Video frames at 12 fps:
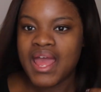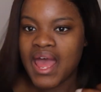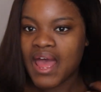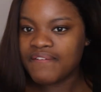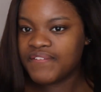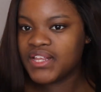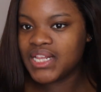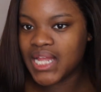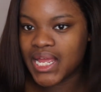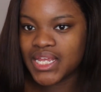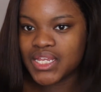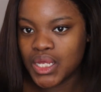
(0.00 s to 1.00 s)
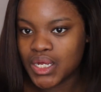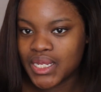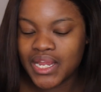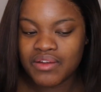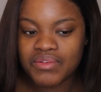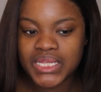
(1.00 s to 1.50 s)
I feel like y'all
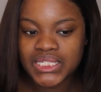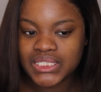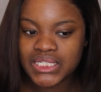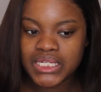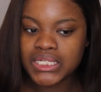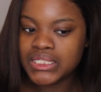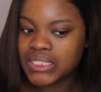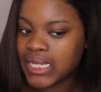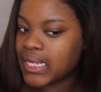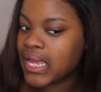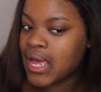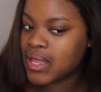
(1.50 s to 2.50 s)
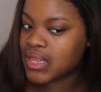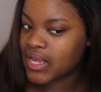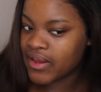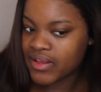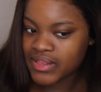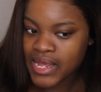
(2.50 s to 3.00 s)
can't really see like how the
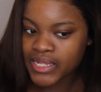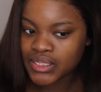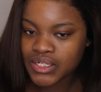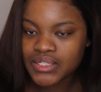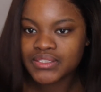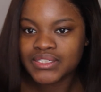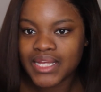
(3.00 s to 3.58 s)
hairline looks.